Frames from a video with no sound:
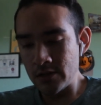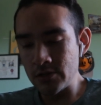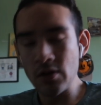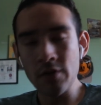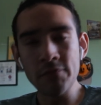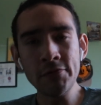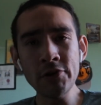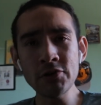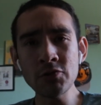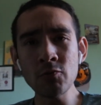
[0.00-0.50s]

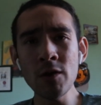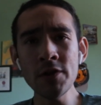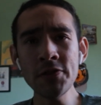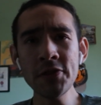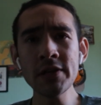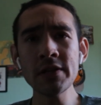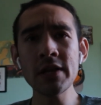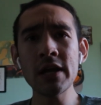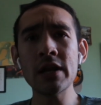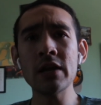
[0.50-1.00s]
So if there's one
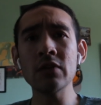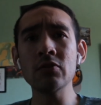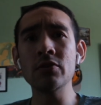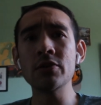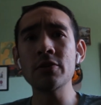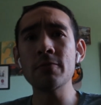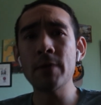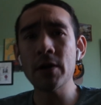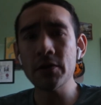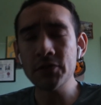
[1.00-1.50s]
thing that I
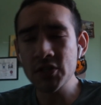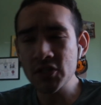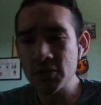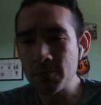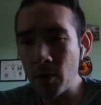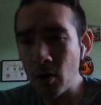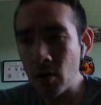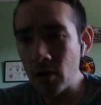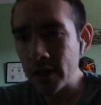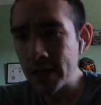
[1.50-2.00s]
learned about this
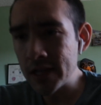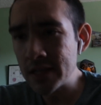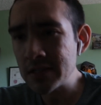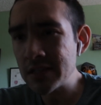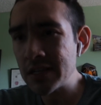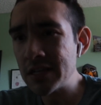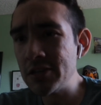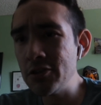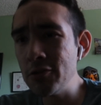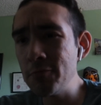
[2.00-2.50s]
ball
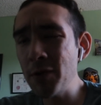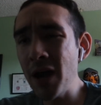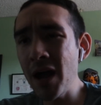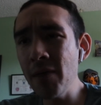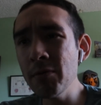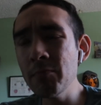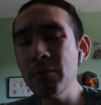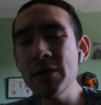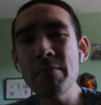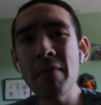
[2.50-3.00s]
is you
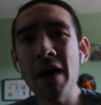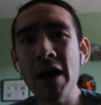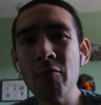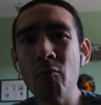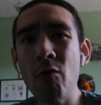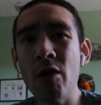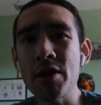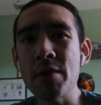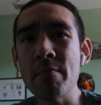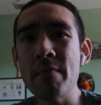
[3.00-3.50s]
probably
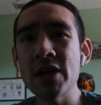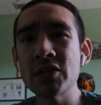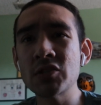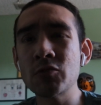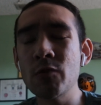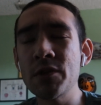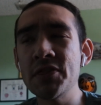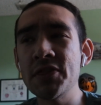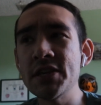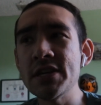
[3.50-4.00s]
might want to
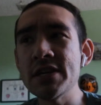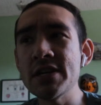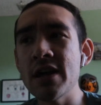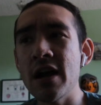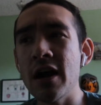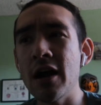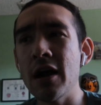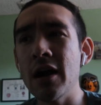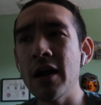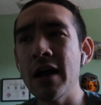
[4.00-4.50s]
mess with the
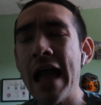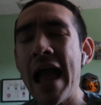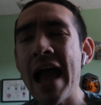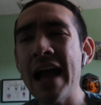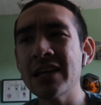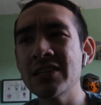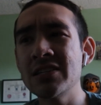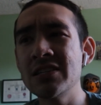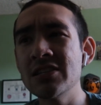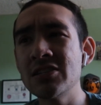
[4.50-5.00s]

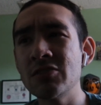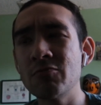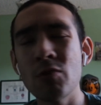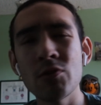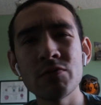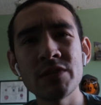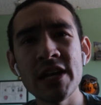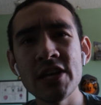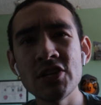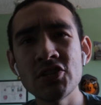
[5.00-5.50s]
axis
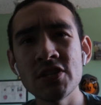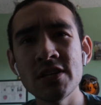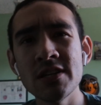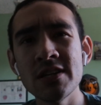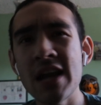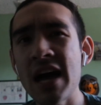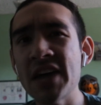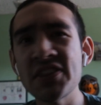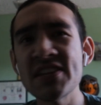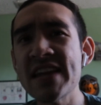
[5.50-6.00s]

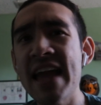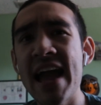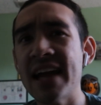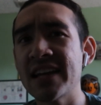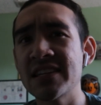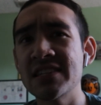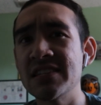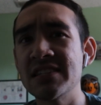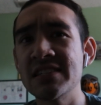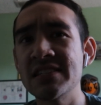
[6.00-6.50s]
rotation, not the
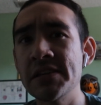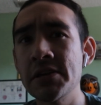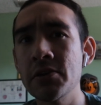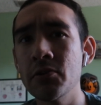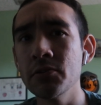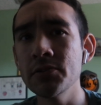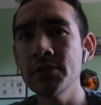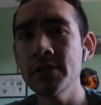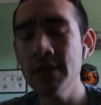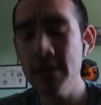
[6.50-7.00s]
axis
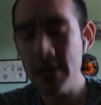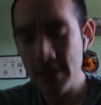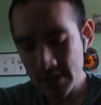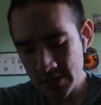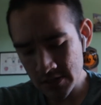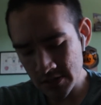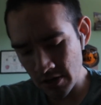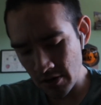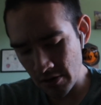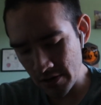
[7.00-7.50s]
tilt.
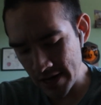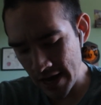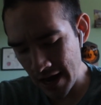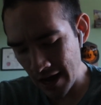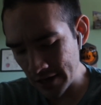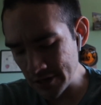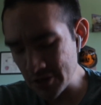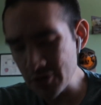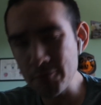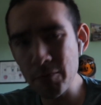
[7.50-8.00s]
So
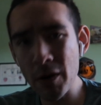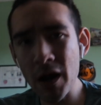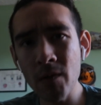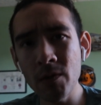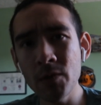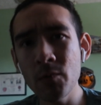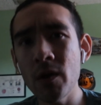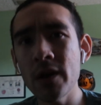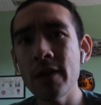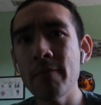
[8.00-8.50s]
yeah, you
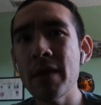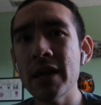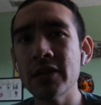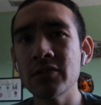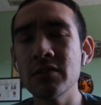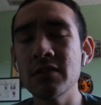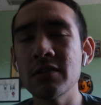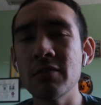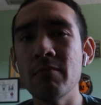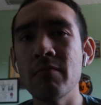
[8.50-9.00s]
probably want to
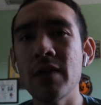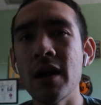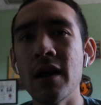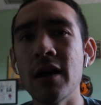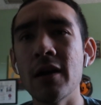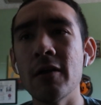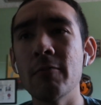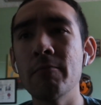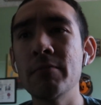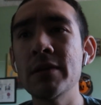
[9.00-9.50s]
mess
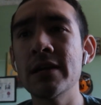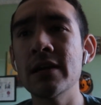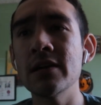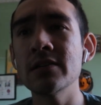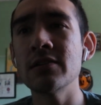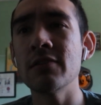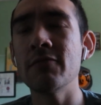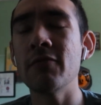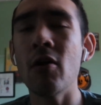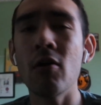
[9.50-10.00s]
with
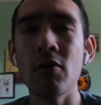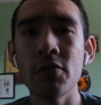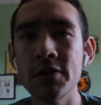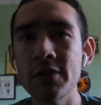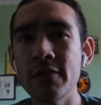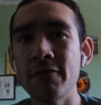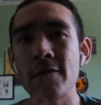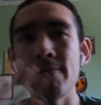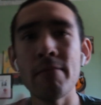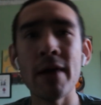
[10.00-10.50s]
because of all
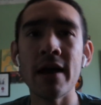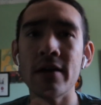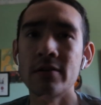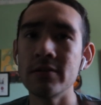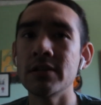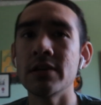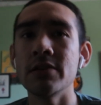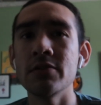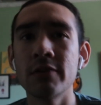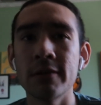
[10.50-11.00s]
the different
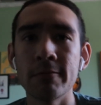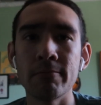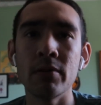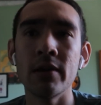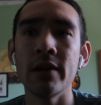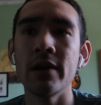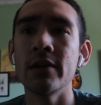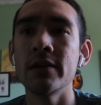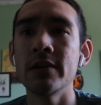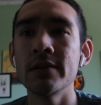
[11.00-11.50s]
patterns that you can
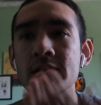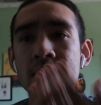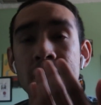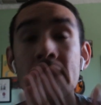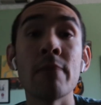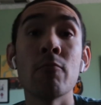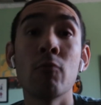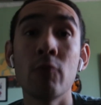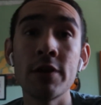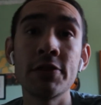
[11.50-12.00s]
play on in this
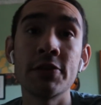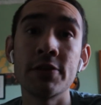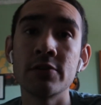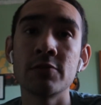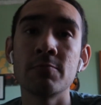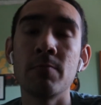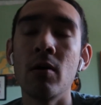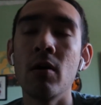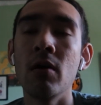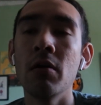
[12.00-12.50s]
game with
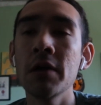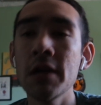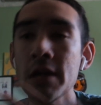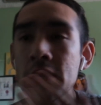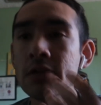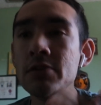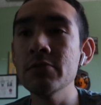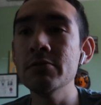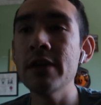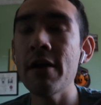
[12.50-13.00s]
this ball.
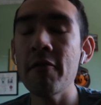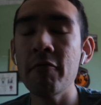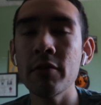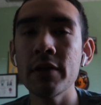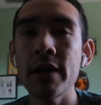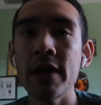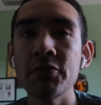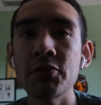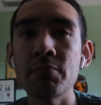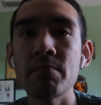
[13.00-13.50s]
You
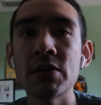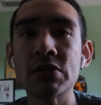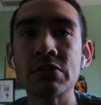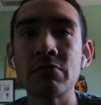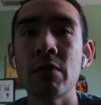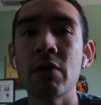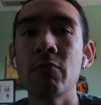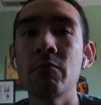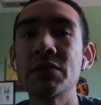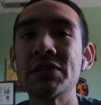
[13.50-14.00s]
definitely have to mess
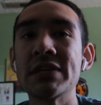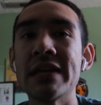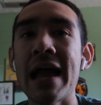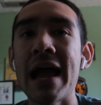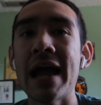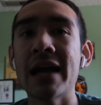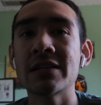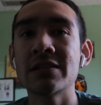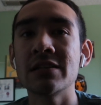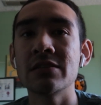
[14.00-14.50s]
around with the
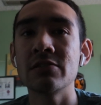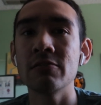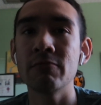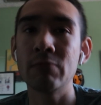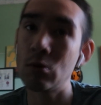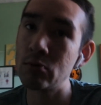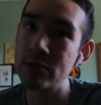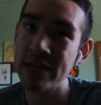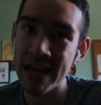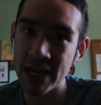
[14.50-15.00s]
axis
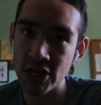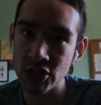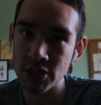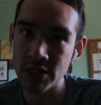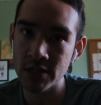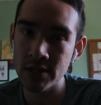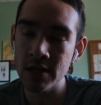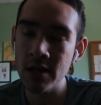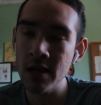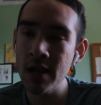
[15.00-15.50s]
of
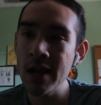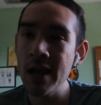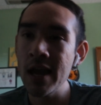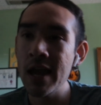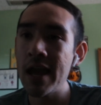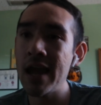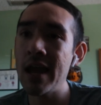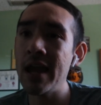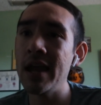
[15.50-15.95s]
rotation.